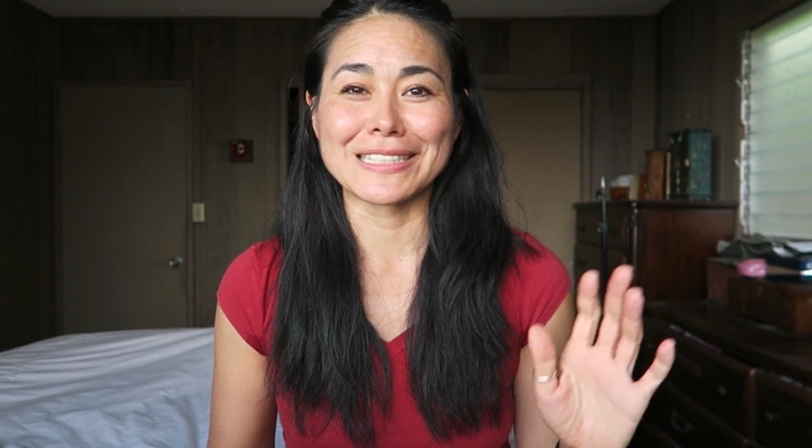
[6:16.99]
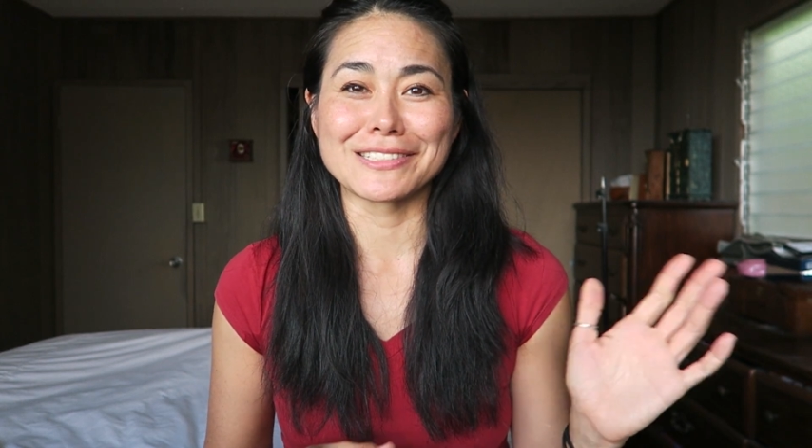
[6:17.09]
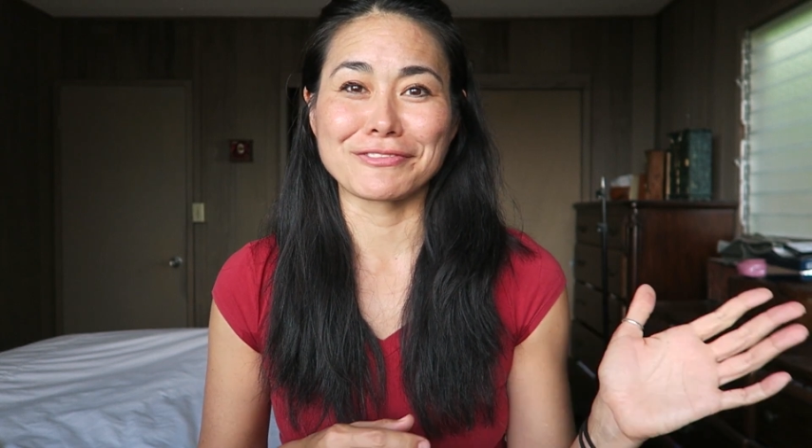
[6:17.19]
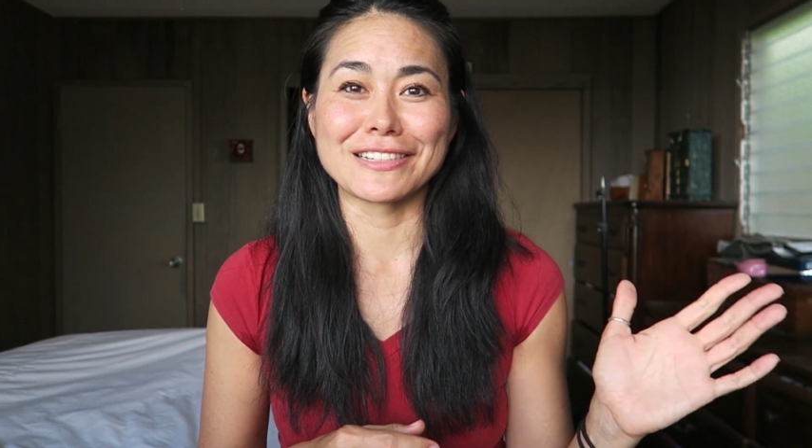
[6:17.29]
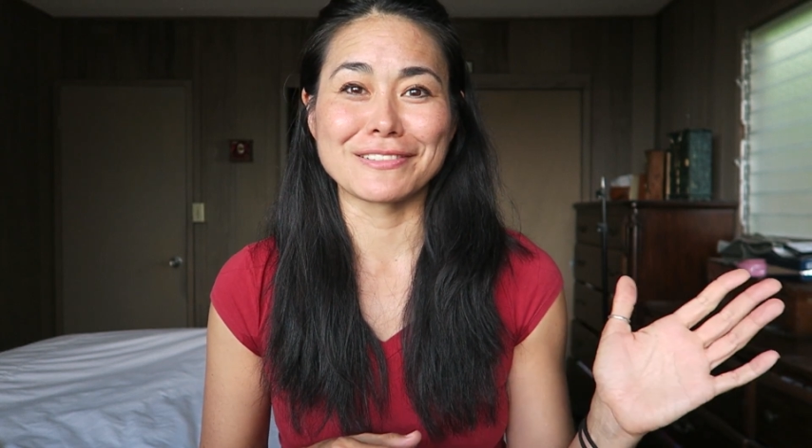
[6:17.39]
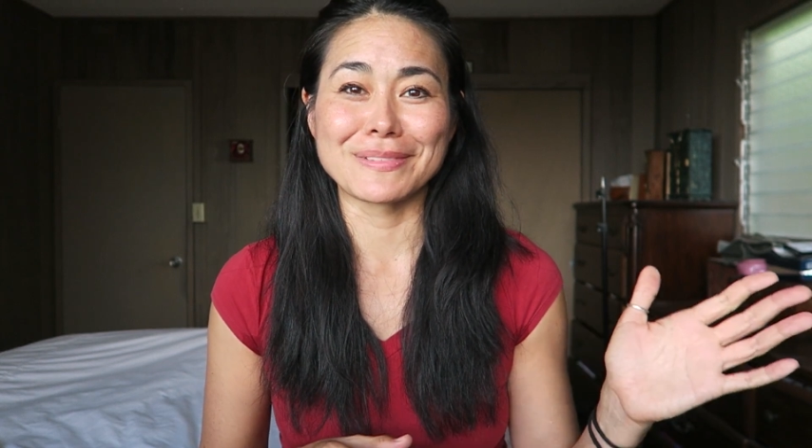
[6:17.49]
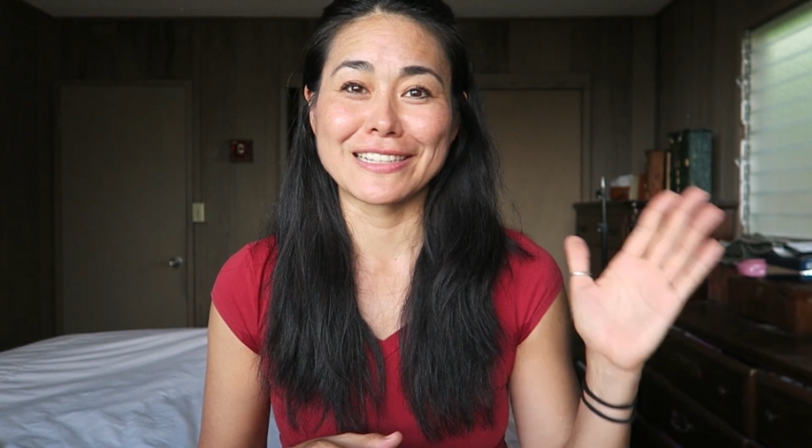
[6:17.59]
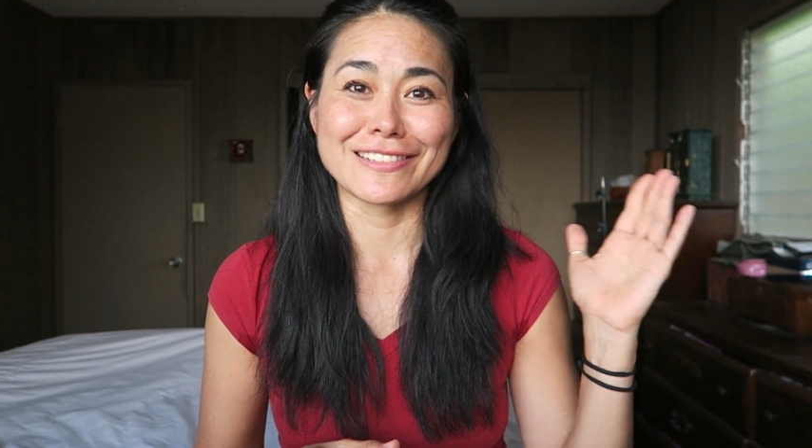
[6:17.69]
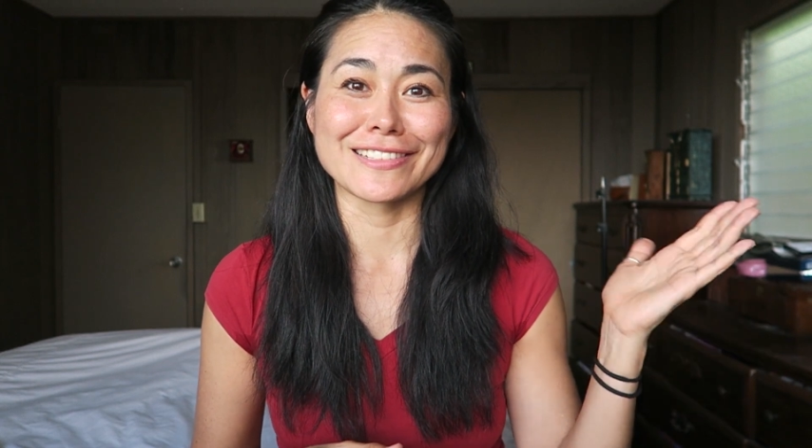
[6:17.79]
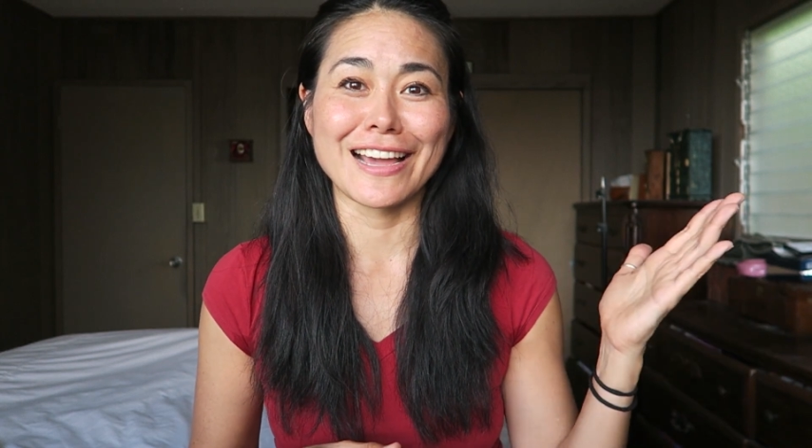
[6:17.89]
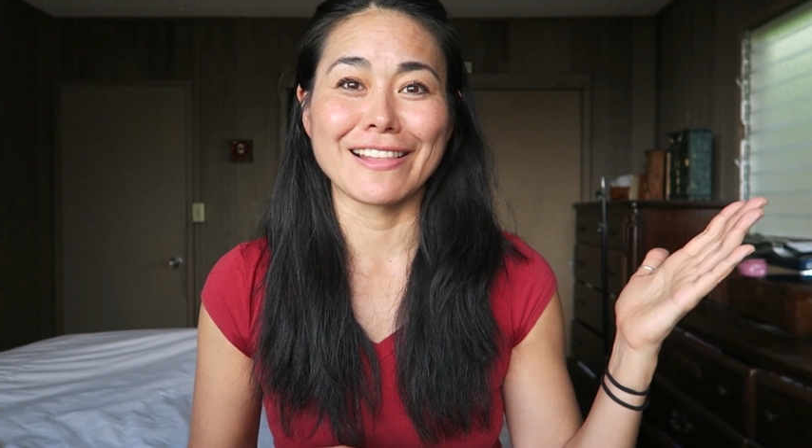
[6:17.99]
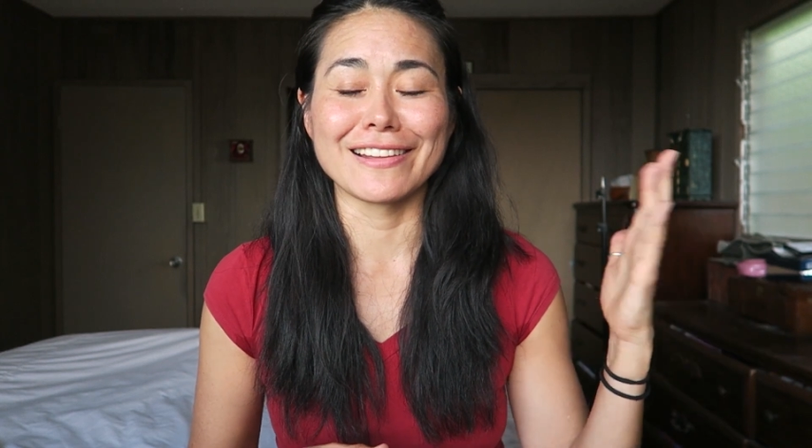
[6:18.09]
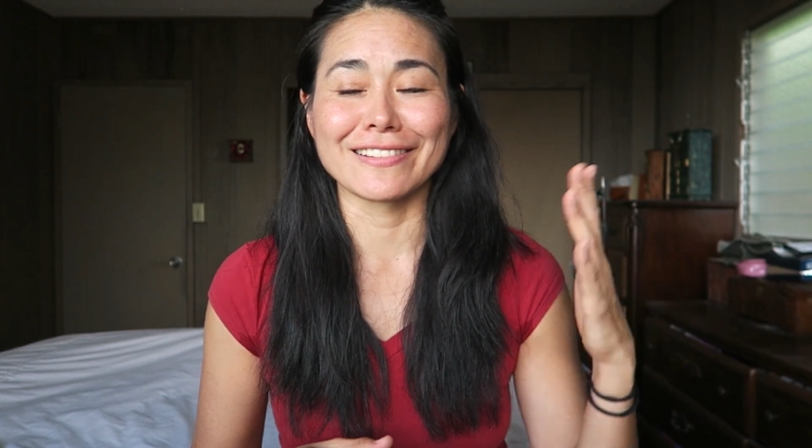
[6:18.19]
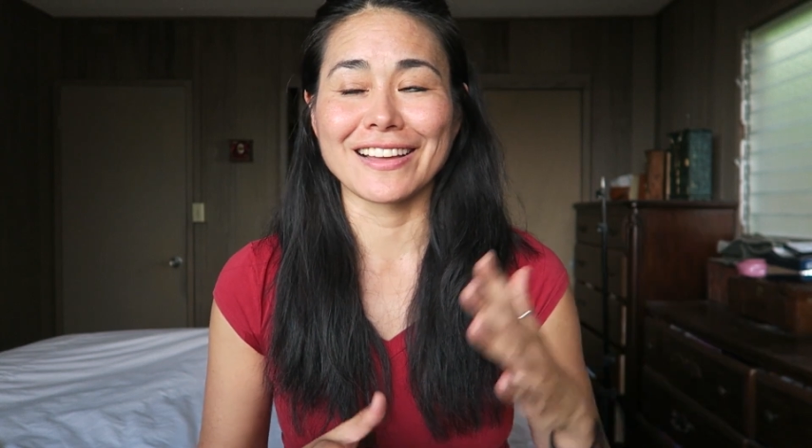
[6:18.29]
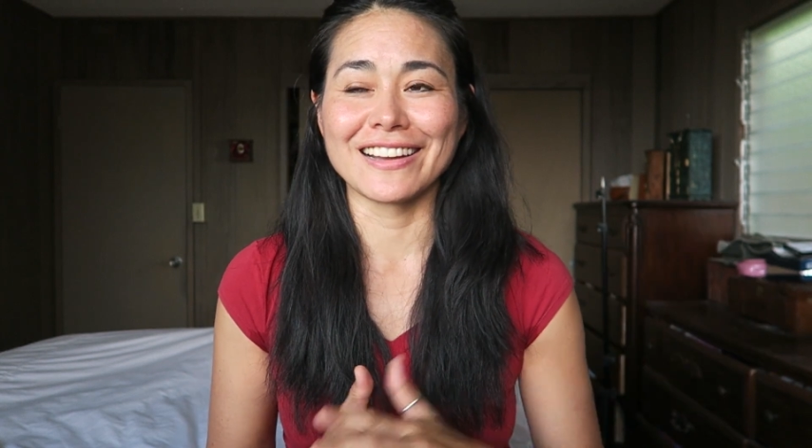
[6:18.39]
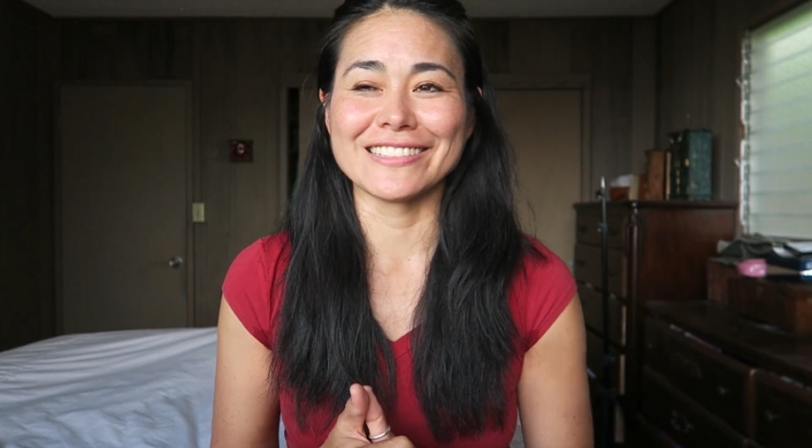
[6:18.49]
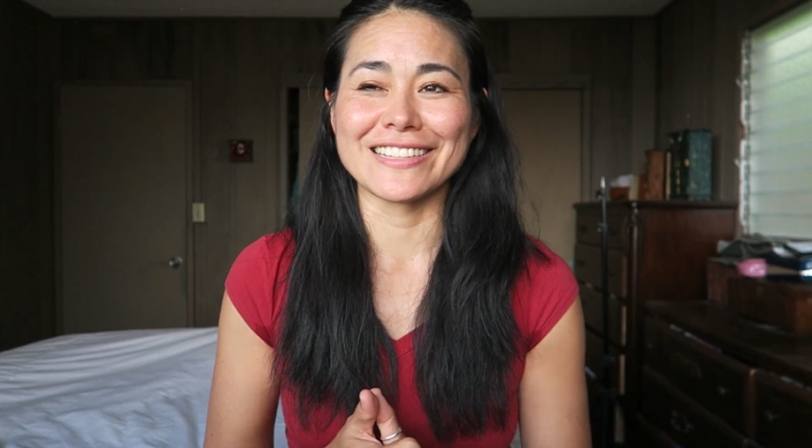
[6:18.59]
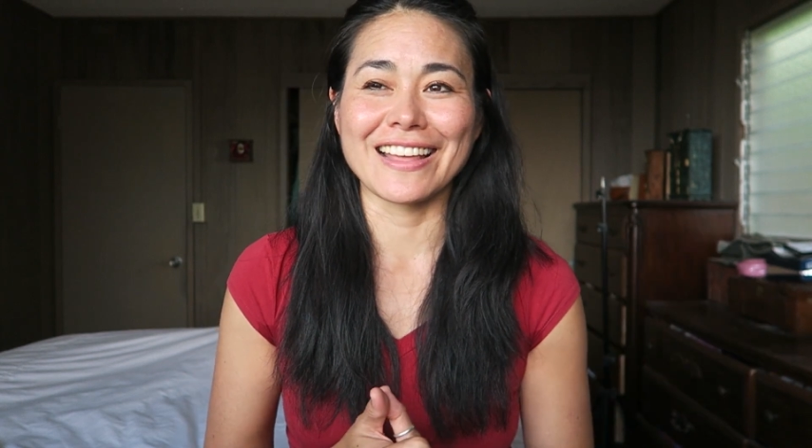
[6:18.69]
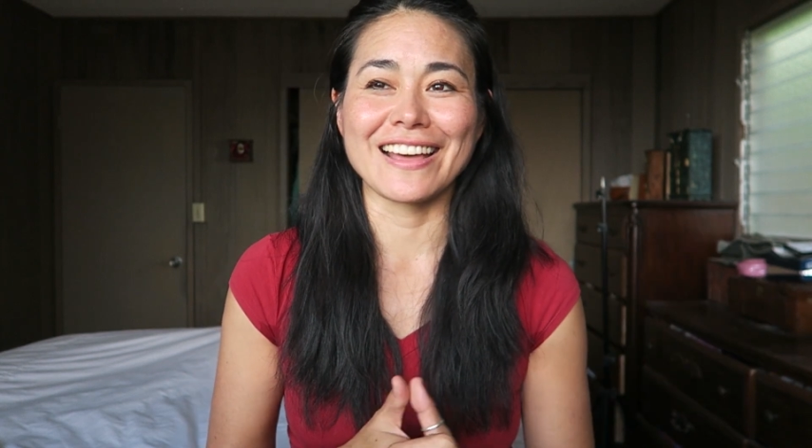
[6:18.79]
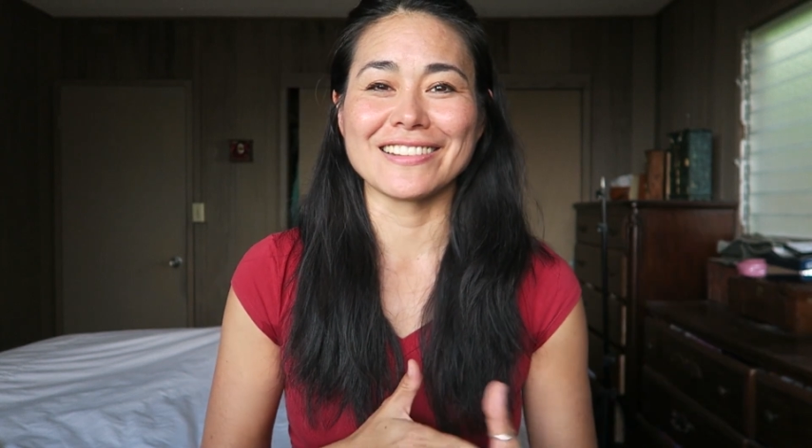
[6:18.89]
because a friend of mine in Thailand kind of
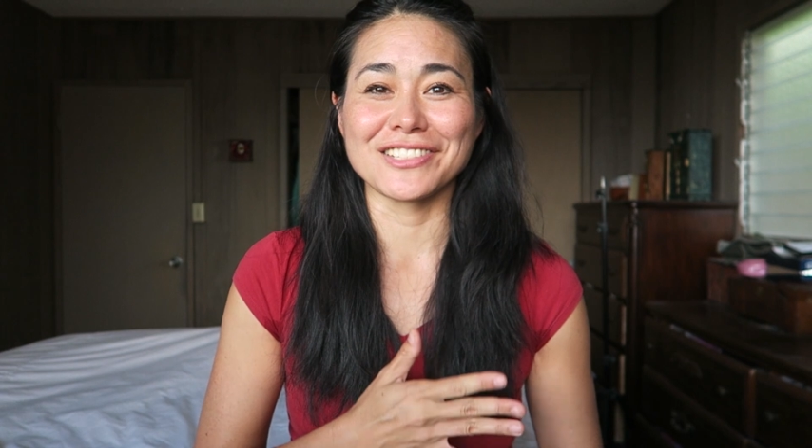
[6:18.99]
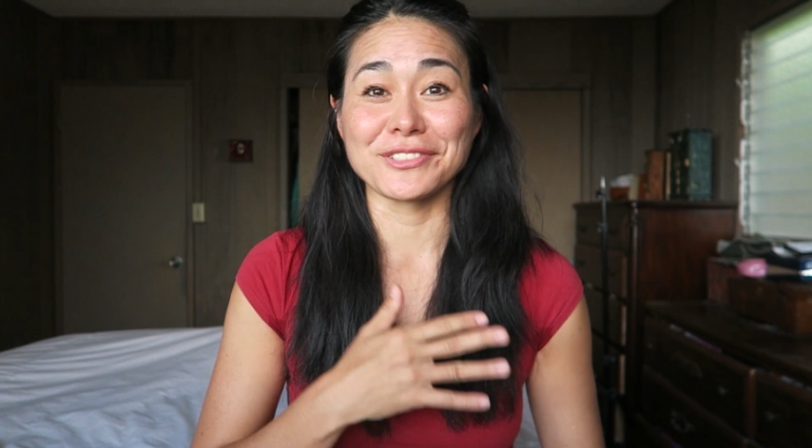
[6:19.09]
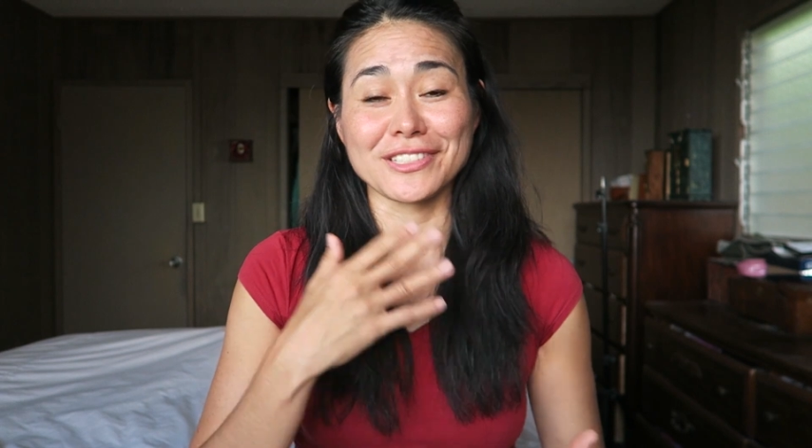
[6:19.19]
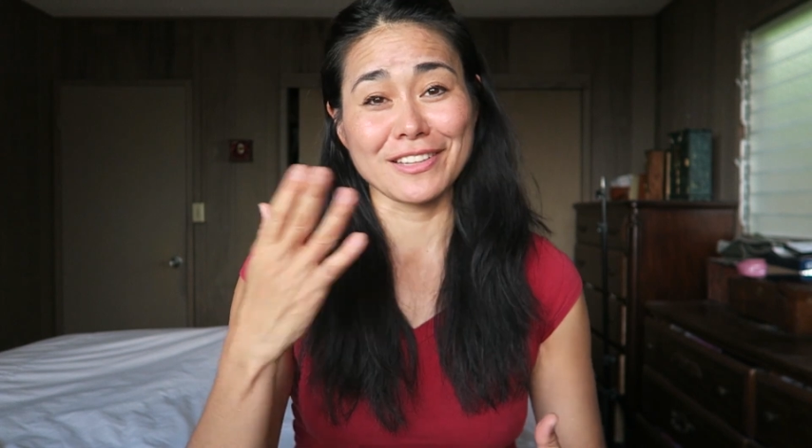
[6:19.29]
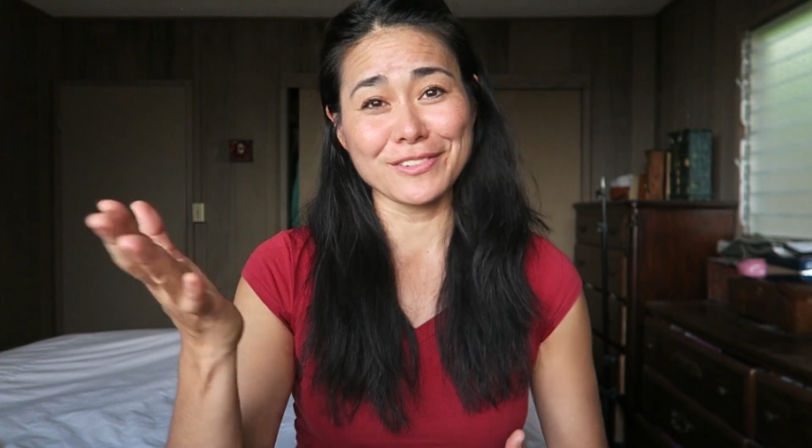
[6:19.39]
did that and she was like,